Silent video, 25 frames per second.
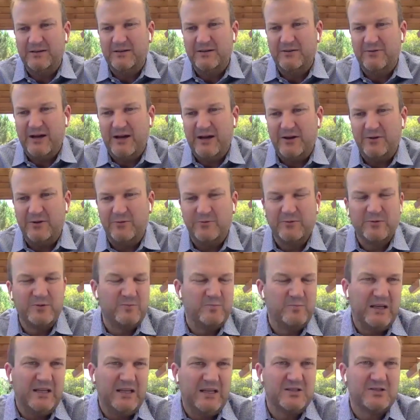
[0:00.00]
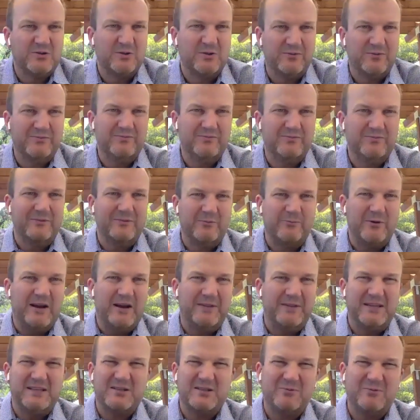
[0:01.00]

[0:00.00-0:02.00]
Novato would be sort of around there.